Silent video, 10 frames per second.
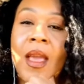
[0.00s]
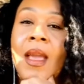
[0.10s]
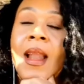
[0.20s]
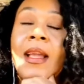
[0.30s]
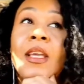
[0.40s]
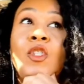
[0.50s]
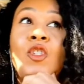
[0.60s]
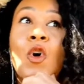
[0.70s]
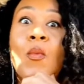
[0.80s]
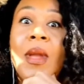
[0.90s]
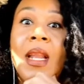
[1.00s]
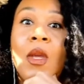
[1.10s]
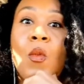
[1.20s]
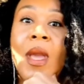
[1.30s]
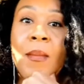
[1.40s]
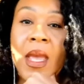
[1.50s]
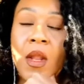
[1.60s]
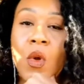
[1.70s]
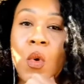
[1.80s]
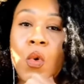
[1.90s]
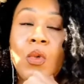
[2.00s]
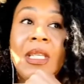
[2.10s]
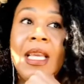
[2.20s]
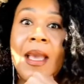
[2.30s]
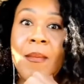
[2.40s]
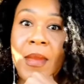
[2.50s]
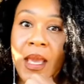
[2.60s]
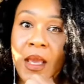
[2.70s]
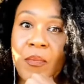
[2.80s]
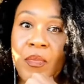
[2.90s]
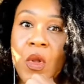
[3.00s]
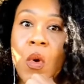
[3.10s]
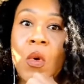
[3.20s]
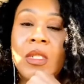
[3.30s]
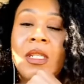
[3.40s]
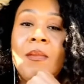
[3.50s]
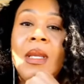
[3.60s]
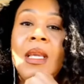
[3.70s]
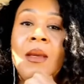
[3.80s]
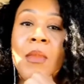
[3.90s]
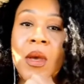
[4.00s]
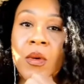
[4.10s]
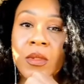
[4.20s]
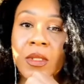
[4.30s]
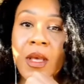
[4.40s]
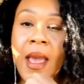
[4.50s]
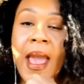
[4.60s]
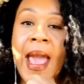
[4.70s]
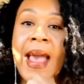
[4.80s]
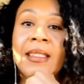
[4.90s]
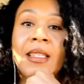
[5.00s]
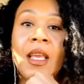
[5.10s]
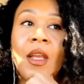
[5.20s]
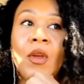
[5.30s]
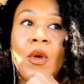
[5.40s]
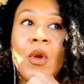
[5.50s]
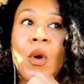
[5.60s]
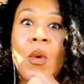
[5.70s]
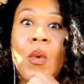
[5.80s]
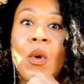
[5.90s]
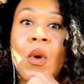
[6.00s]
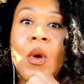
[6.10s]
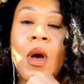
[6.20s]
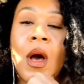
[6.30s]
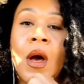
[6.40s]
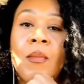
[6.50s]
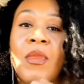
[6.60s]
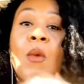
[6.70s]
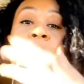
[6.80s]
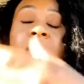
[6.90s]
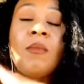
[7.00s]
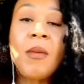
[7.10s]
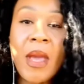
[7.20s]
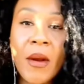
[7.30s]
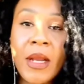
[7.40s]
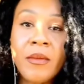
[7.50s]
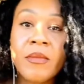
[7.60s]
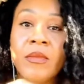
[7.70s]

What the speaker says: And I get so many women who DM me or send me emails asking, they want to be married.